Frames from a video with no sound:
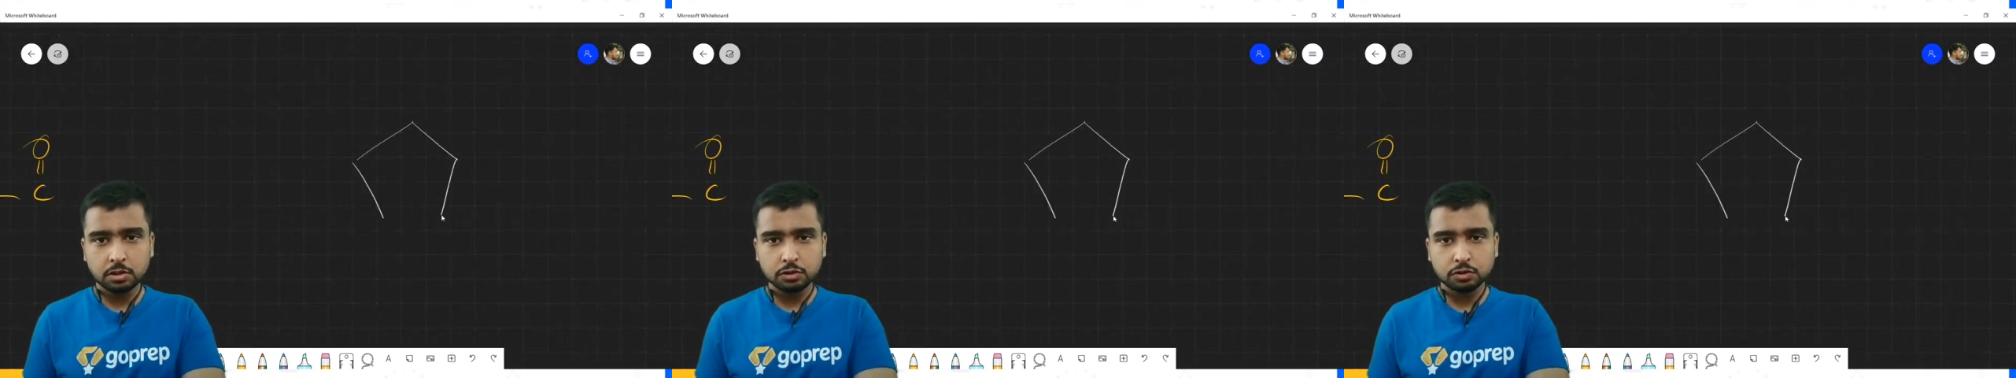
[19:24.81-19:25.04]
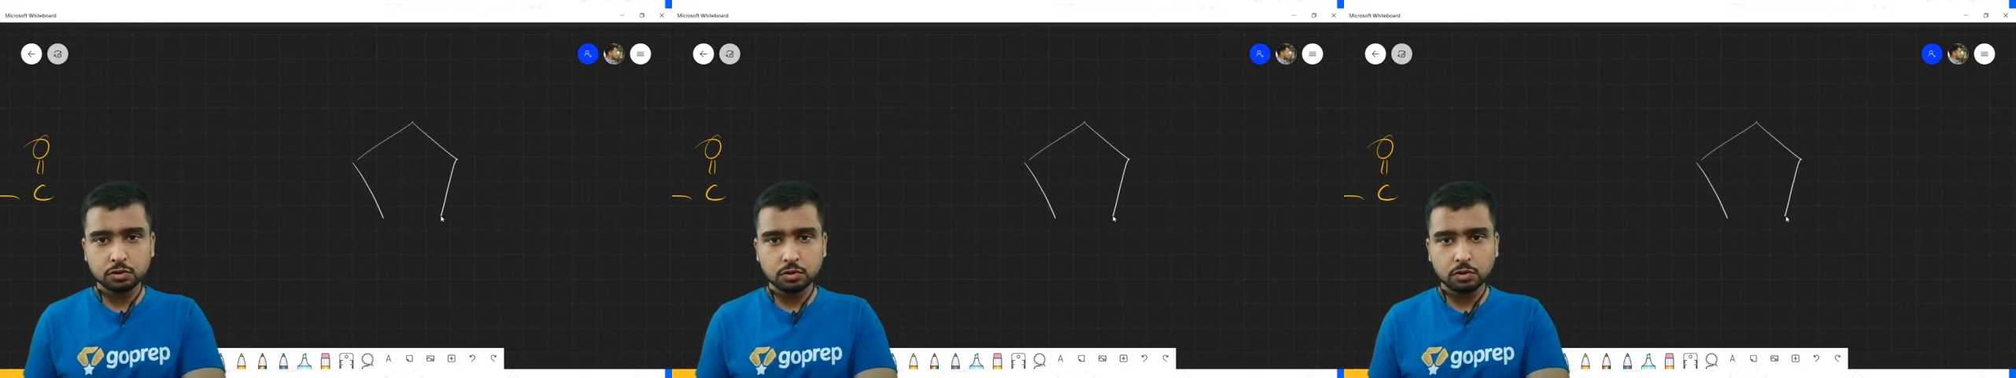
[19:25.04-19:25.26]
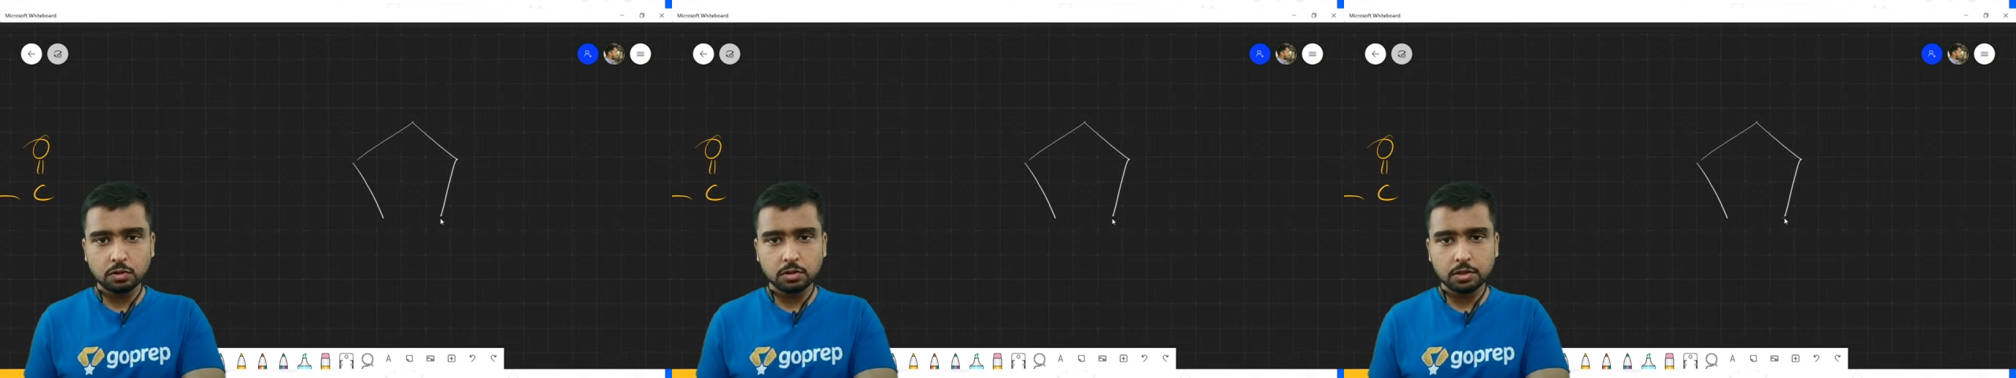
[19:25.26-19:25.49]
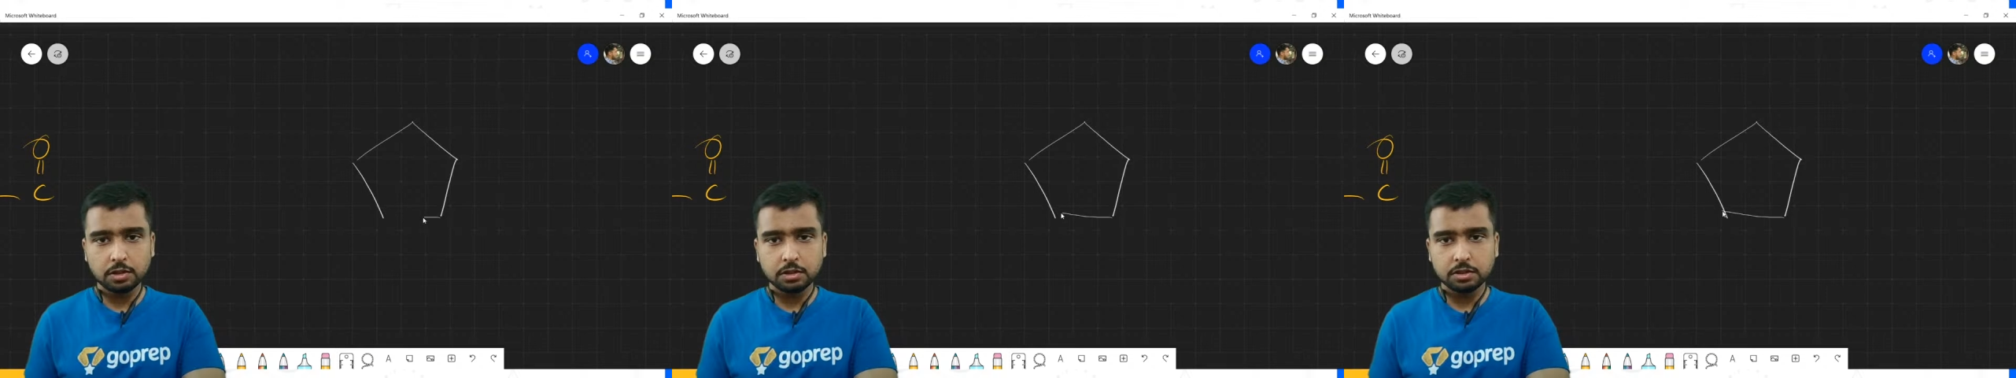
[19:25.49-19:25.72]

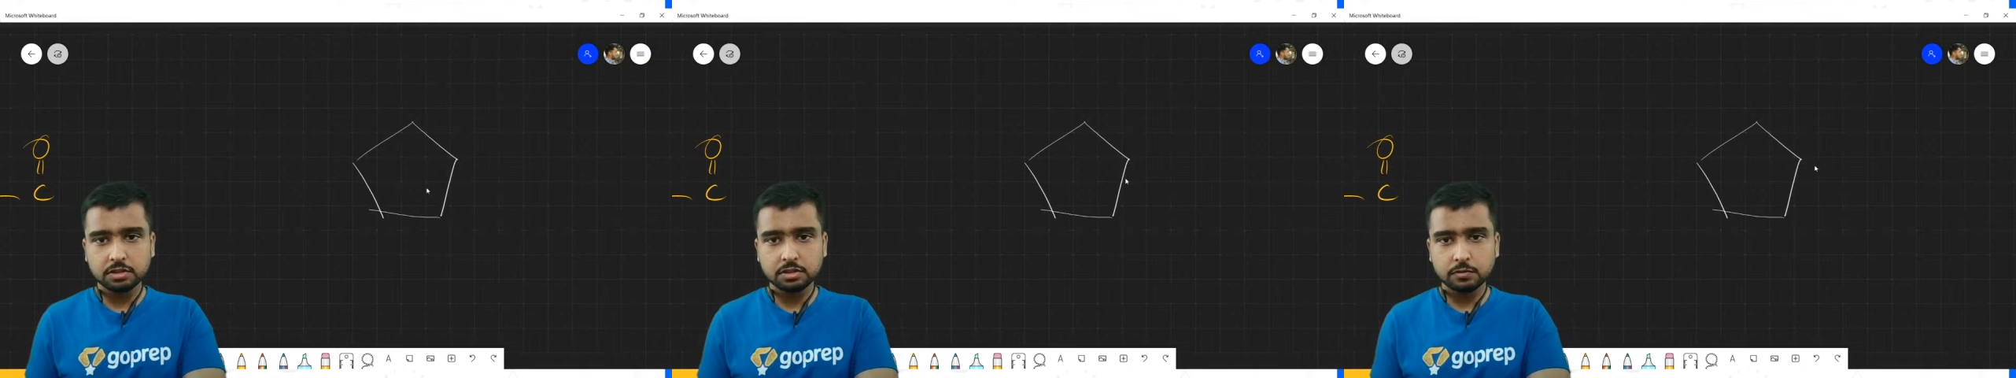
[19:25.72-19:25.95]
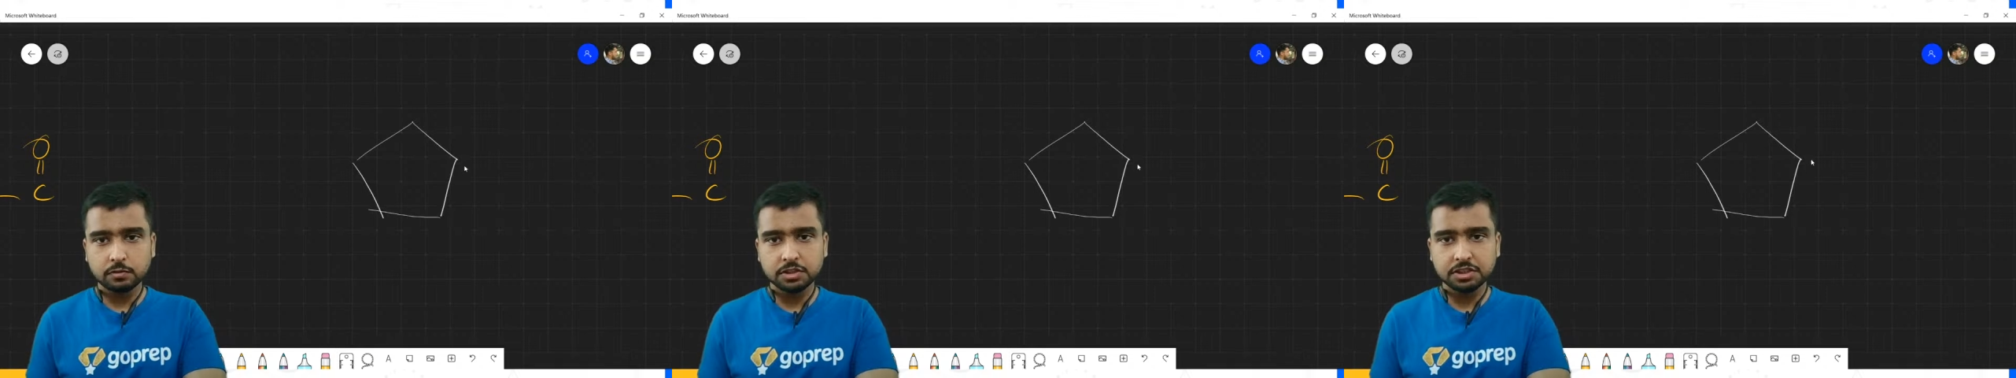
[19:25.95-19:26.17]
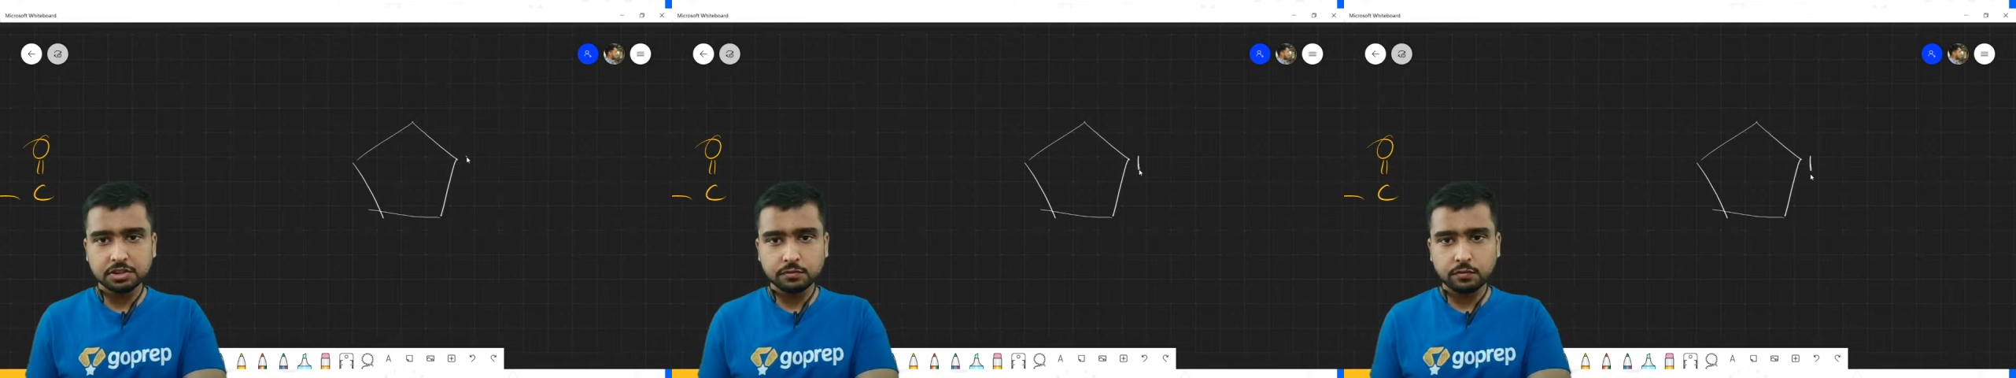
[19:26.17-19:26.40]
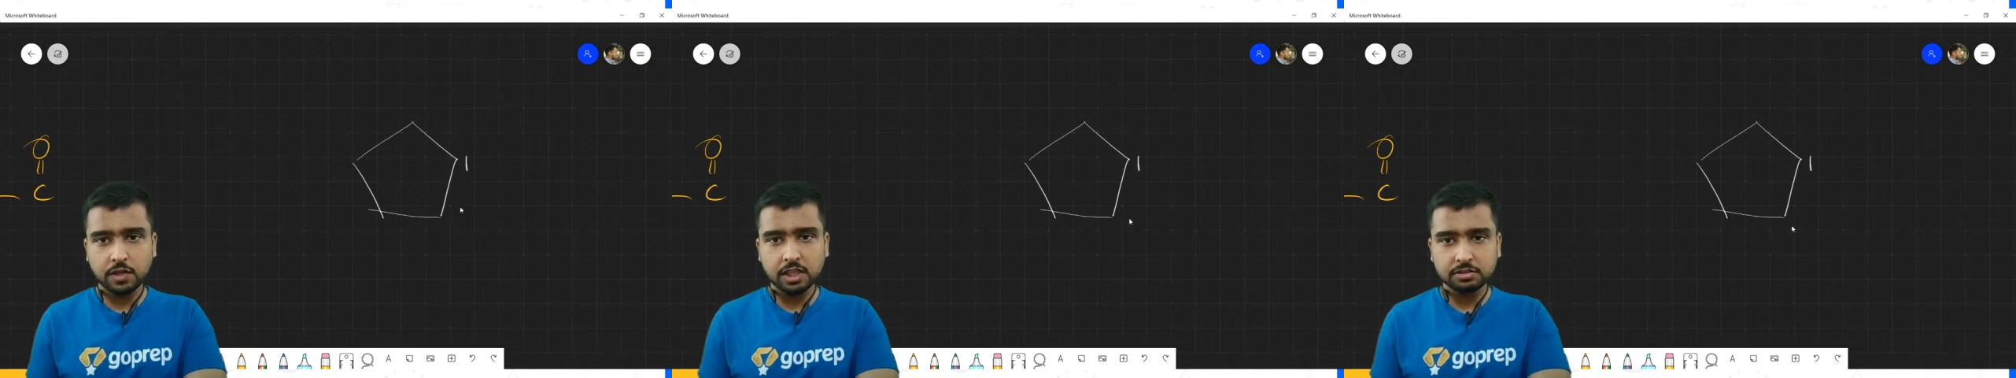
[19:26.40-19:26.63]
So this is
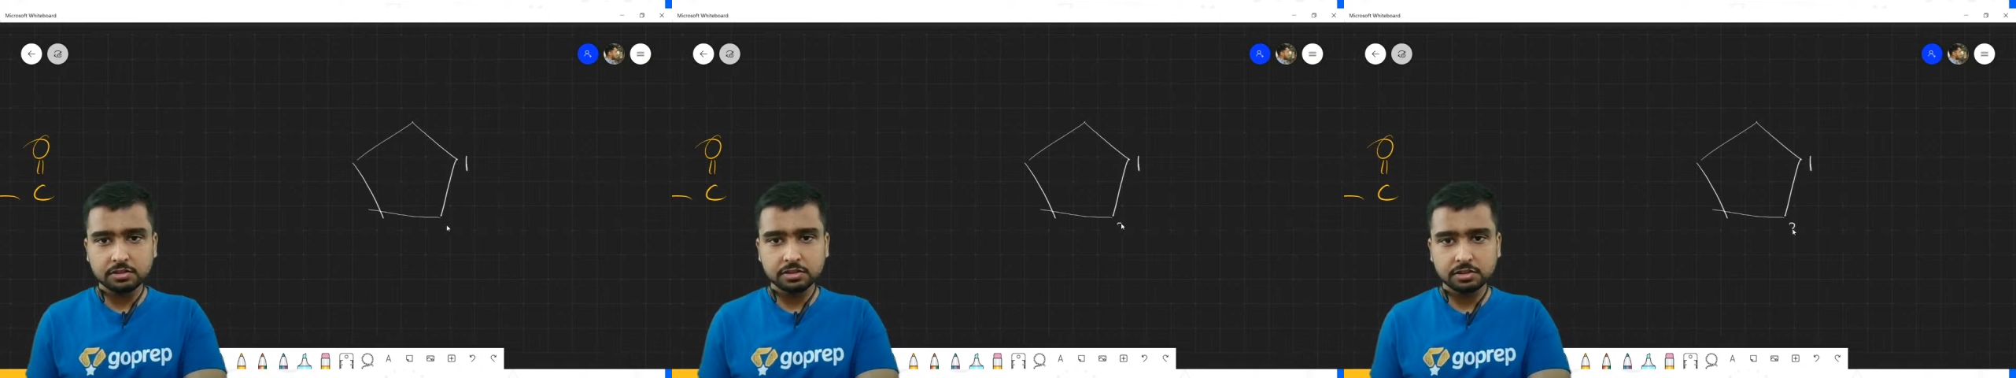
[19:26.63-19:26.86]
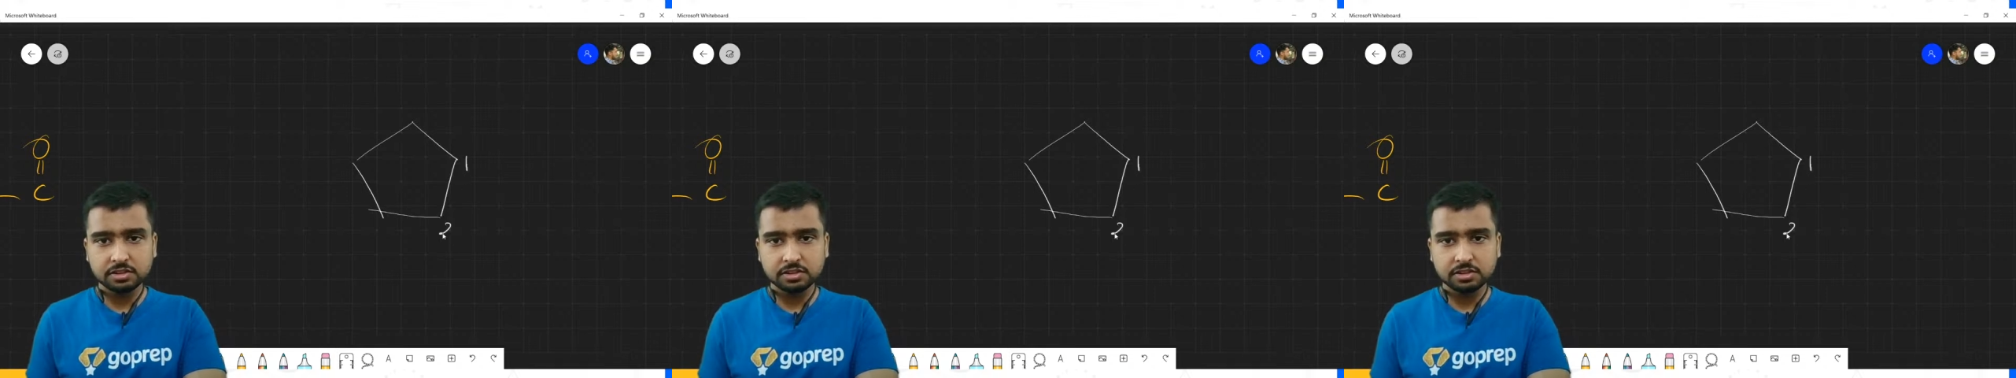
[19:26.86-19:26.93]
first,